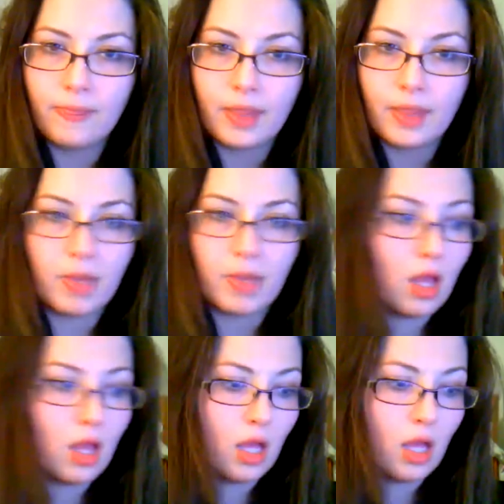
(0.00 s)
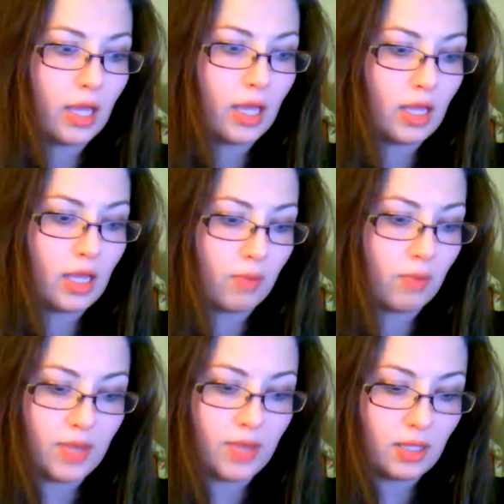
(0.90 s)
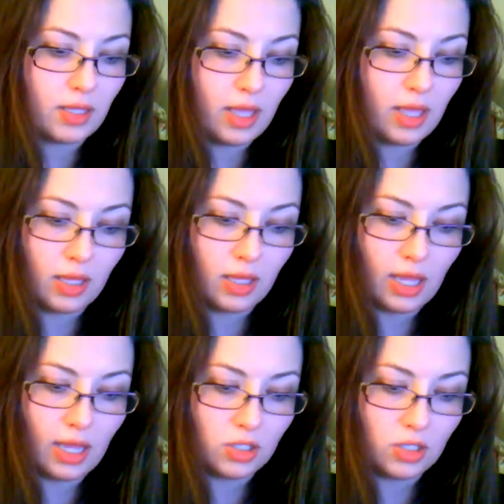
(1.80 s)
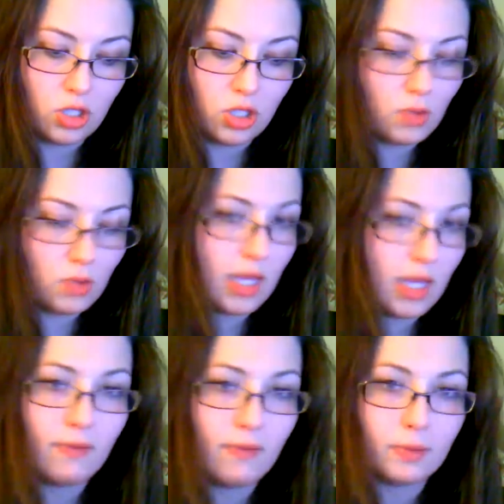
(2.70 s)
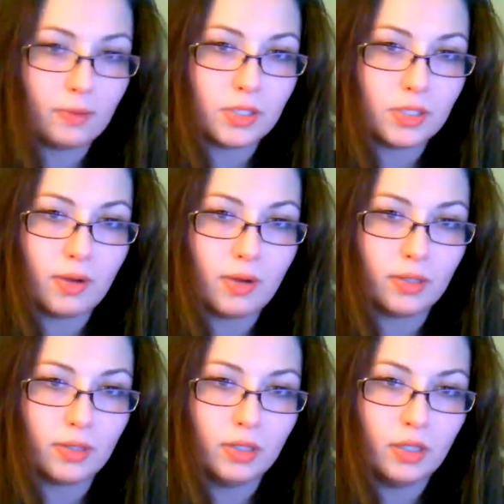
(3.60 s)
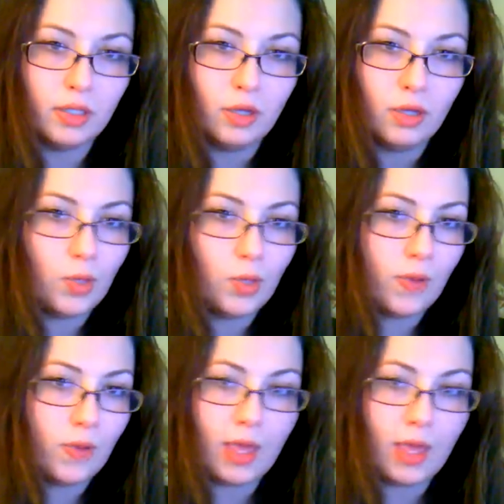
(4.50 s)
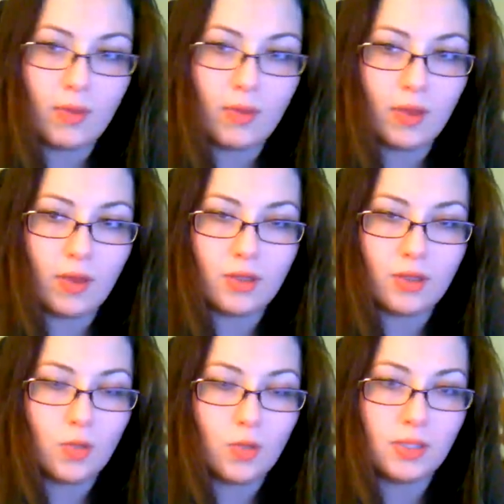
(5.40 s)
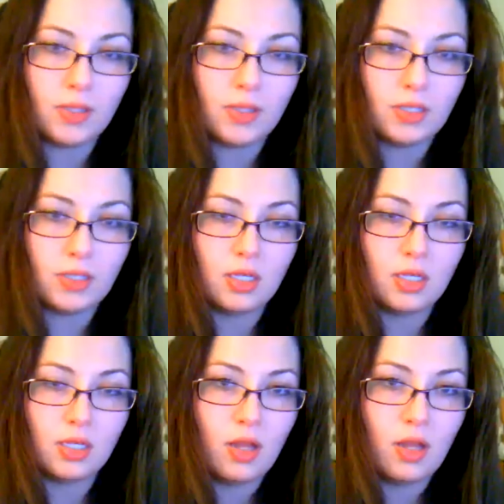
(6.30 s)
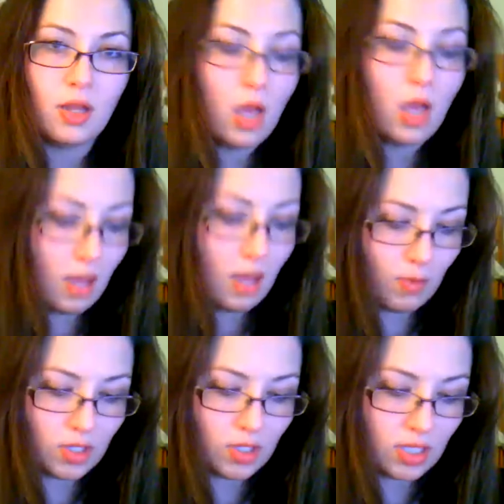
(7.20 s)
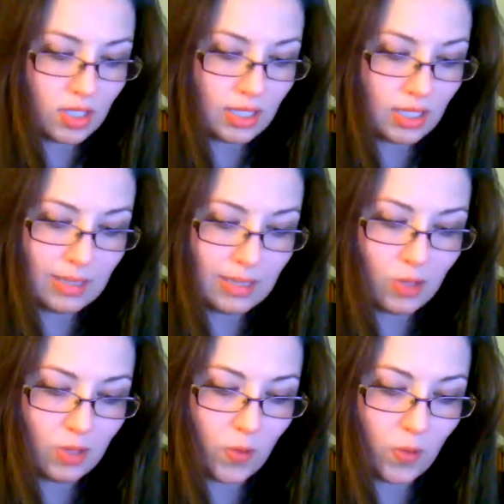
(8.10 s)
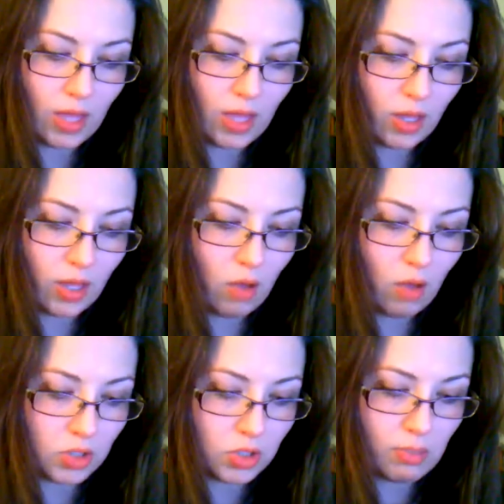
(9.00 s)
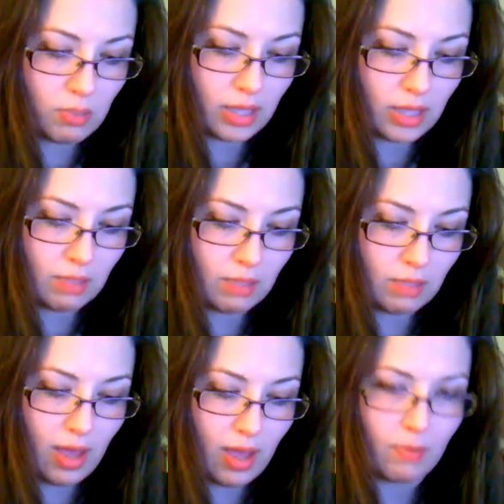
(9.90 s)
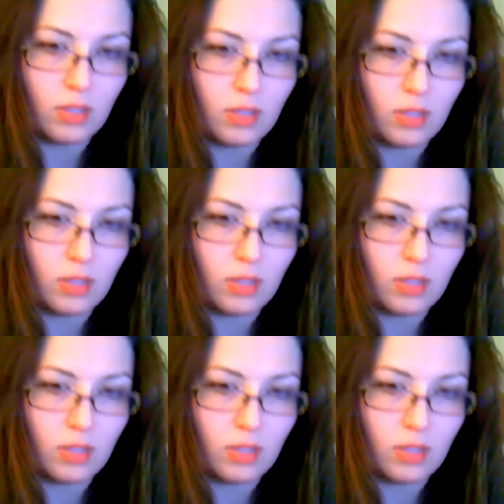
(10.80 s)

I mean, and we think that has no whatsoever. We don't think about the consequences to even, we just think it's some little thing like, oh, it's just a plastic bag. But